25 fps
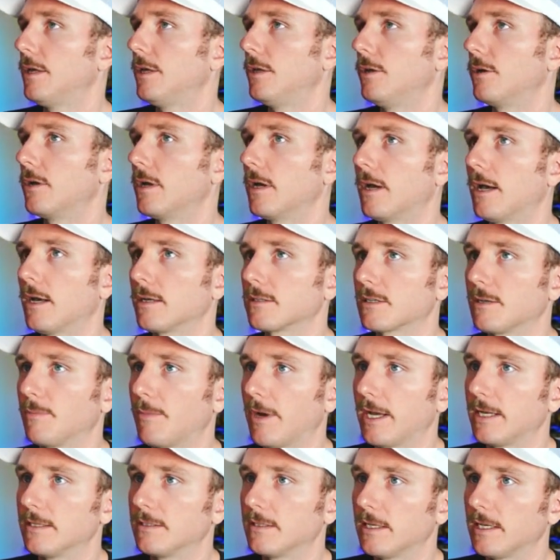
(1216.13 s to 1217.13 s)
You can
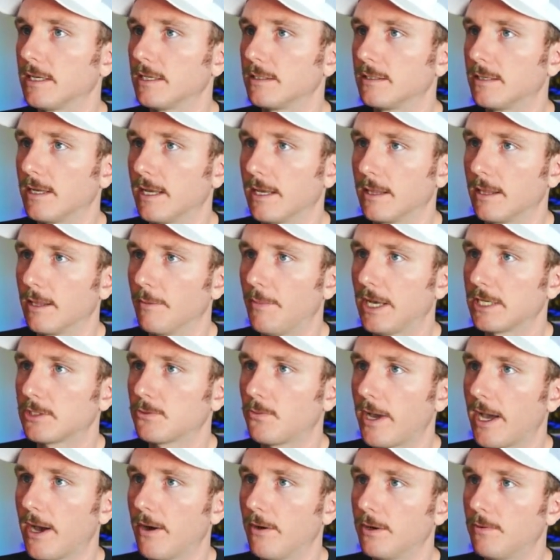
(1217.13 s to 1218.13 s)
customize this. And the best
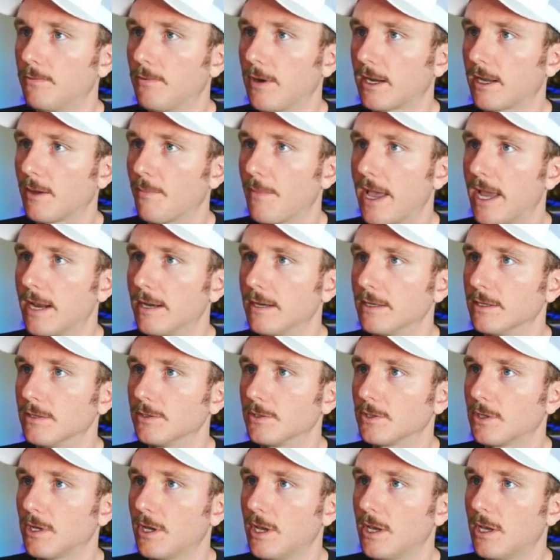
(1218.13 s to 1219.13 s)
way I would recommend
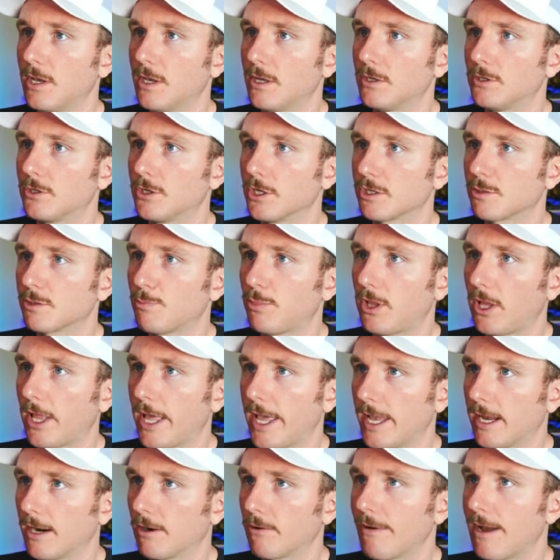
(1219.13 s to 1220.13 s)
is just
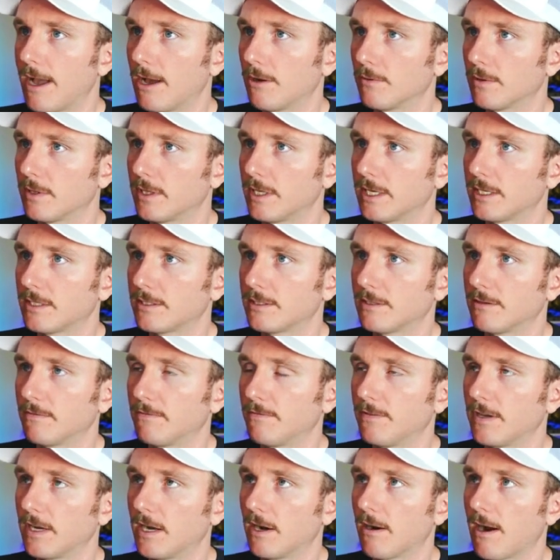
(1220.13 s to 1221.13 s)
playing around with this to
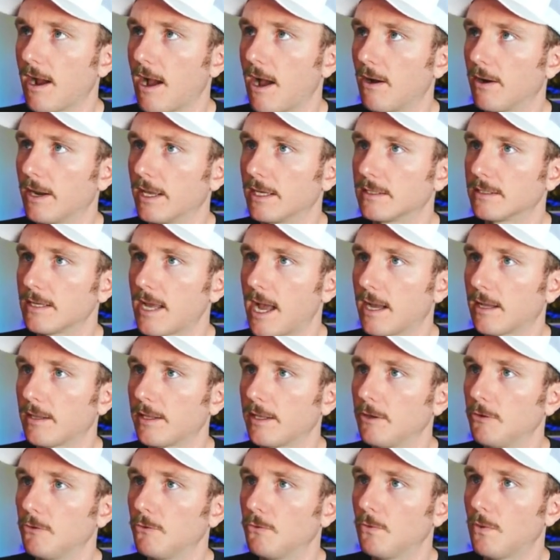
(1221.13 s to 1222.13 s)
figure out
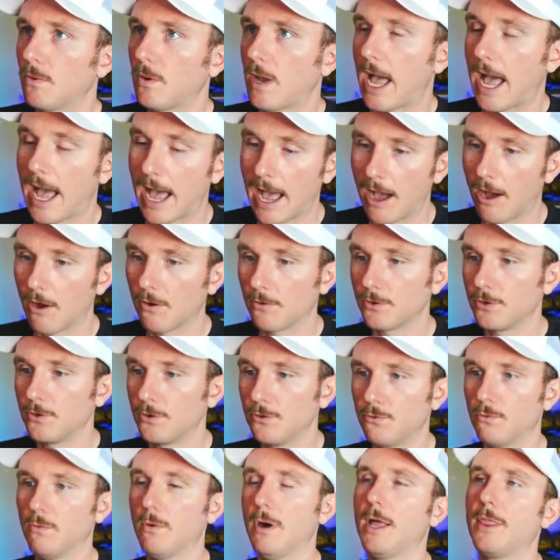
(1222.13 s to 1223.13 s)
exactly how
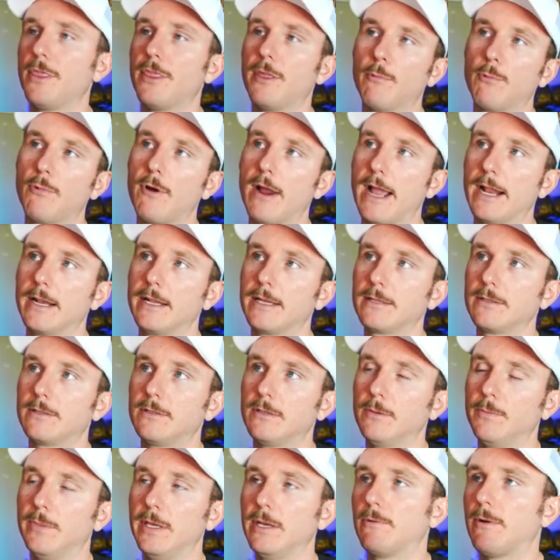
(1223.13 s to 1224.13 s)
you want the branding
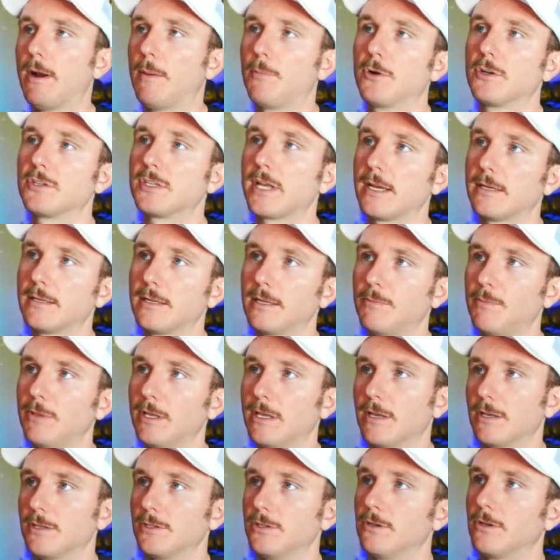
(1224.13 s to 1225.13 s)
to be represented,
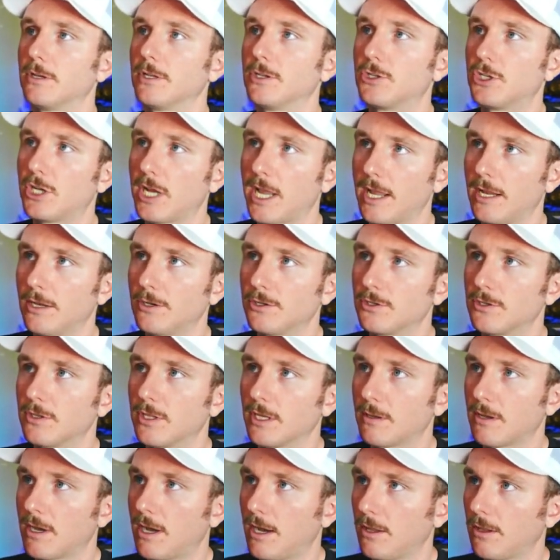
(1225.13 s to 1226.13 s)
because you could change
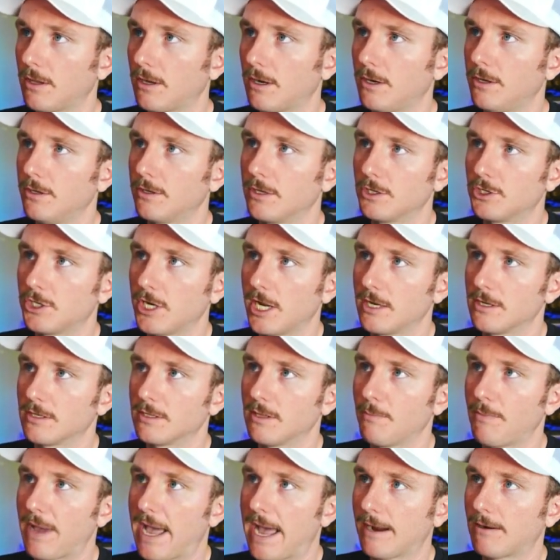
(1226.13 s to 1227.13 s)
the color, you could change
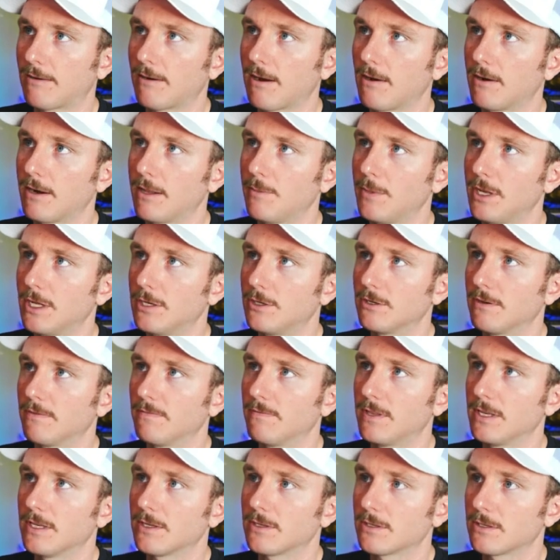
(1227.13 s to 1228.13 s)
the background image
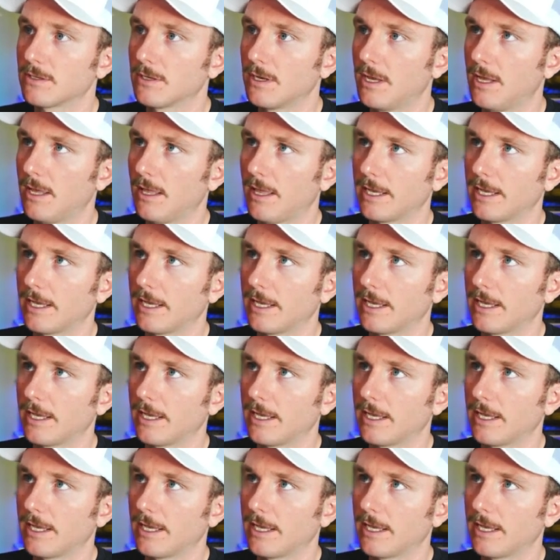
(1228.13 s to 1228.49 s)
of this.